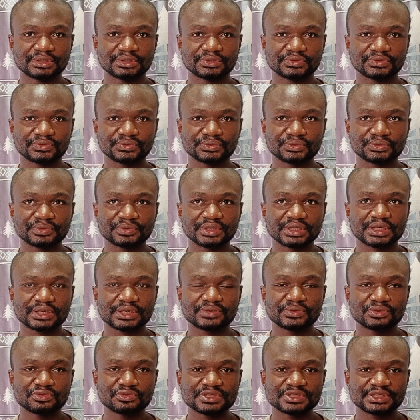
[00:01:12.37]
So we are
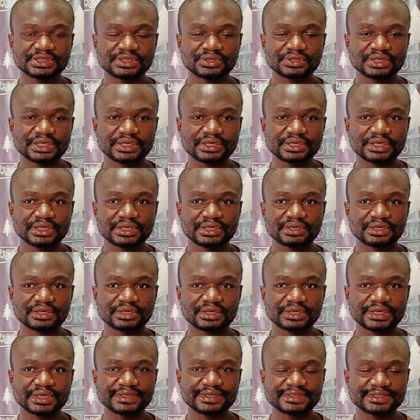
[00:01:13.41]
always a, a,
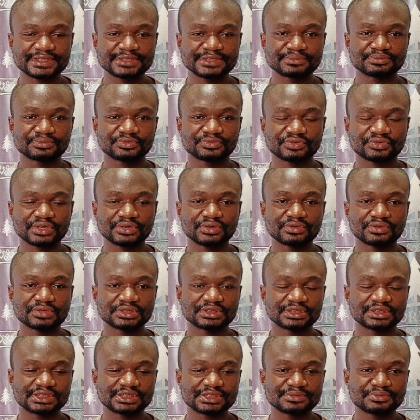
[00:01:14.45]
a team. We are always
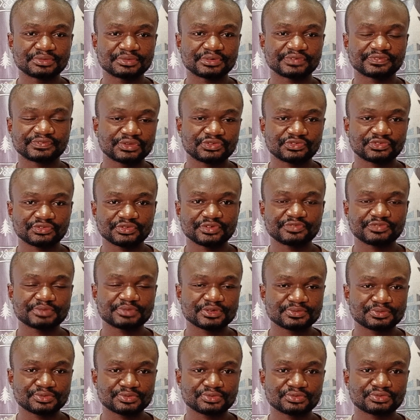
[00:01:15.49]
a team of twelve
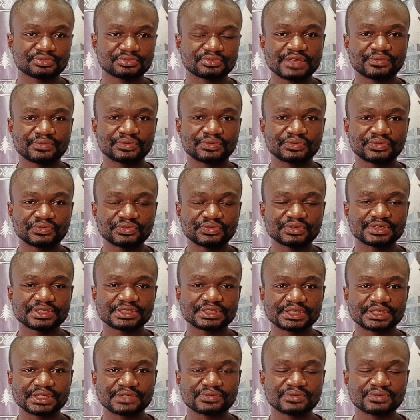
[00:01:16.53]
people. We do these
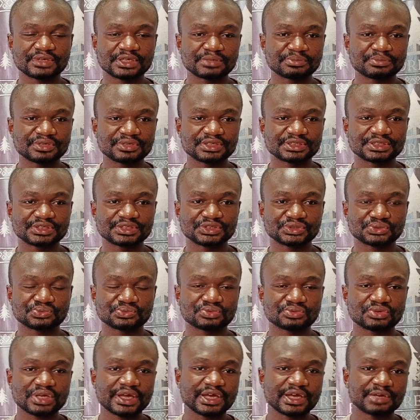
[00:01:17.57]
uh, collaborations to
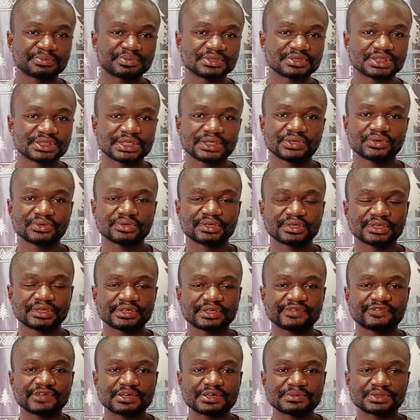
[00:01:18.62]
help each other on their
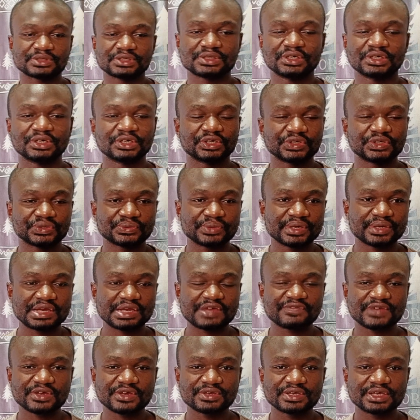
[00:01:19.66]
farms. So
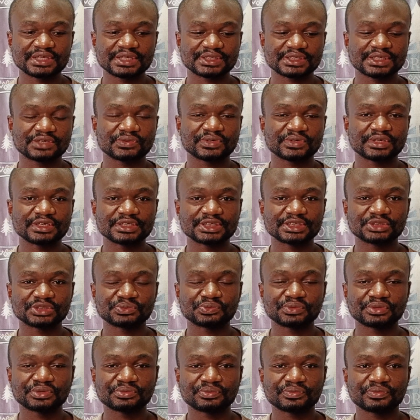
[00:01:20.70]
whenever there is an occasion,
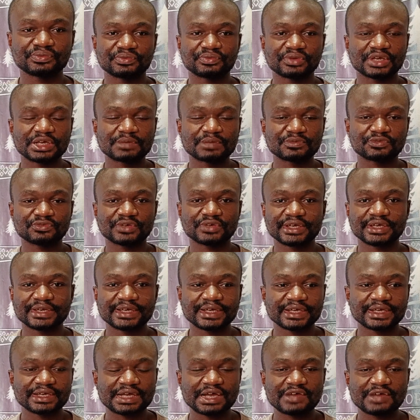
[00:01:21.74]
we come
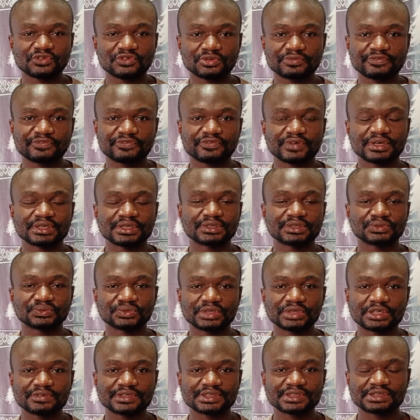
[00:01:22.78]
together, have some fun, enjoy
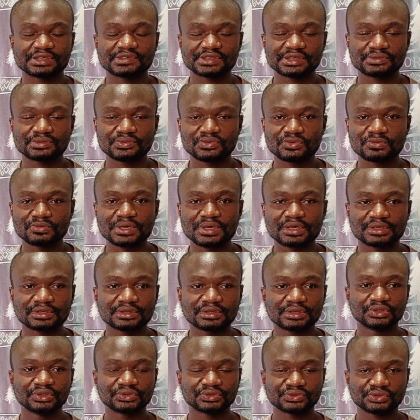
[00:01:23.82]
ourselves and go back.
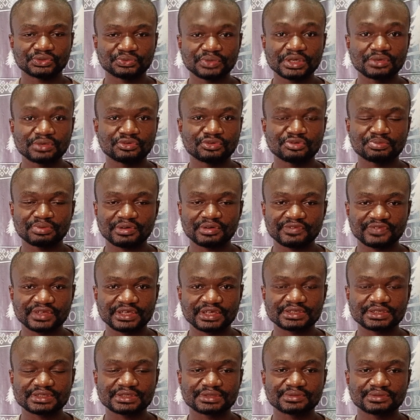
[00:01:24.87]
So we are a group of
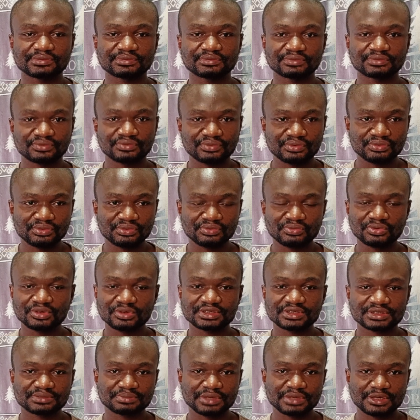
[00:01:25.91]
thirteen. We
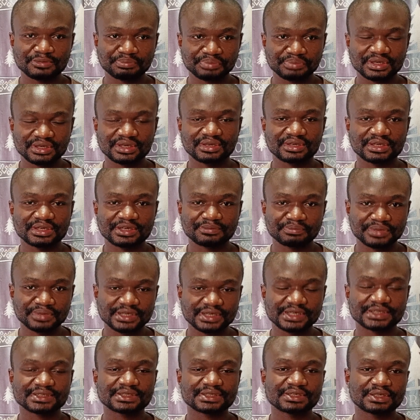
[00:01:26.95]
want a pig, the
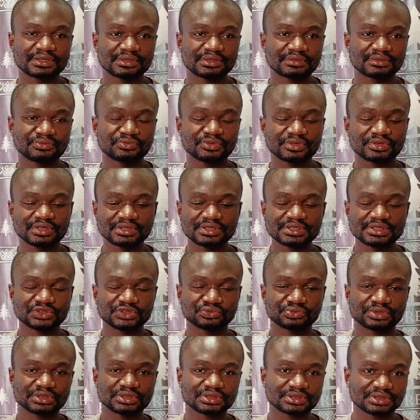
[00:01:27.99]
biggest within this
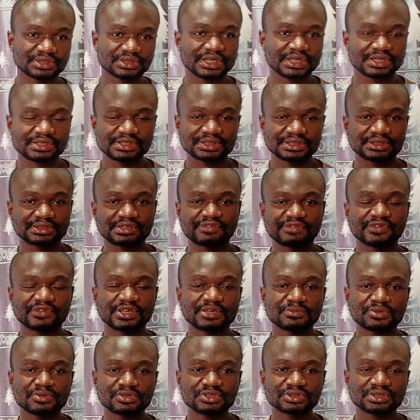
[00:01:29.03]
range. At least if
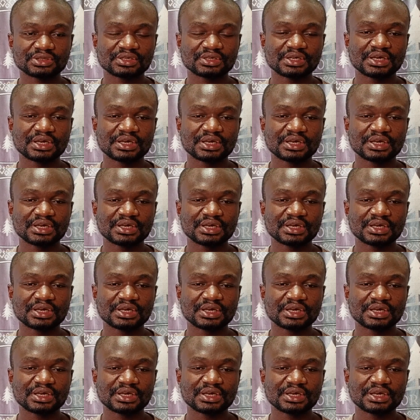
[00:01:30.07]
anybody,